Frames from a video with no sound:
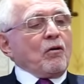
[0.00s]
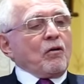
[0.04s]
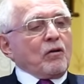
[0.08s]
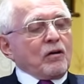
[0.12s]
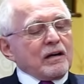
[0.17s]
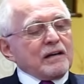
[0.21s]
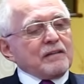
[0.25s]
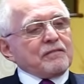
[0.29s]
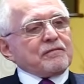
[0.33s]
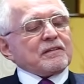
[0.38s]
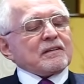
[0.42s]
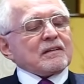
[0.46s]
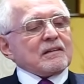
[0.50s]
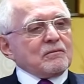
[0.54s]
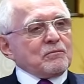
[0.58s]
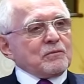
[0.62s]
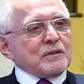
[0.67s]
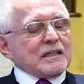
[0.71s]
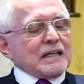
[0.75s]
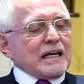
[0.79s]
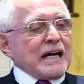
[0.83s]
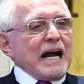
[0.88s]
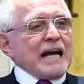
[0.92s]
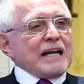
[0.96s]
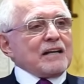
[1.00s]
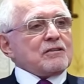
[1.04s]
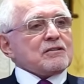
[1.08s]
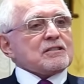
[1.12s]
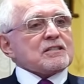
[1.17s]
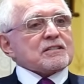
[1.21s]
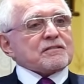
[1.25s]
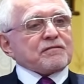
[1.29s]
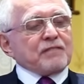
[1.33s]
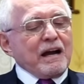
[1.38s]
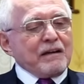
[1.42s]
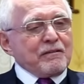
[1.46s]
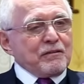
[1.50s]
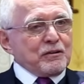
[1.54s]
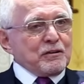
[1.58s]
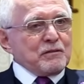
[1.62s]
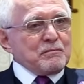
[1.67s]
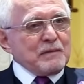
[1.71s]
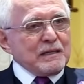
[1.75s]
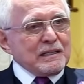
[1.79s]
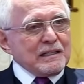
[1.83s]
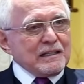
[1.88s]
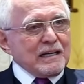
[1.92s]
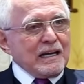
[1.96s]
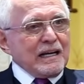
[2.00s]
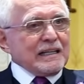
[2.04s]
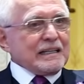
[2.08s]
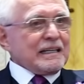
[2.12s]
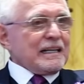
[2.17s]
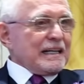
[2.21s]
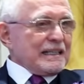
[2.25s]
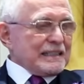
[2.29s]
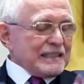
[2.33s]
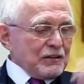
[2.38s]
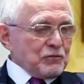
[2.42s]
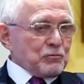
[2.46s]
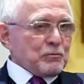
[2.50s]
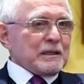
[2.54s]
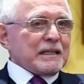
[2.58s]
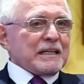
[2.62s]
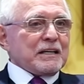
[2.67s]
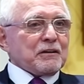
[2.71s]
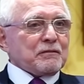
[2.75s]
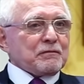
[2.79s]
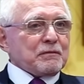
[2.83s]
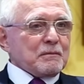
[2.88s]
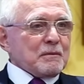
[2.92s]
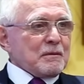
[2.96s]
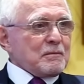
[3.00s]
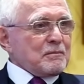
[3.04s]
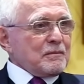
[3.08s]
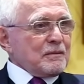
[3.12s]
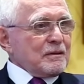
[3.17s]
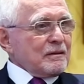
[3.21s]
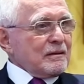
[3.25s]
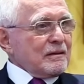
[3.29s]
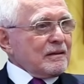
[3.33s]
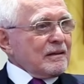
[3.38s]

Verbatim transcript: or if when a guy loses 500 million, I, I normally hear from him.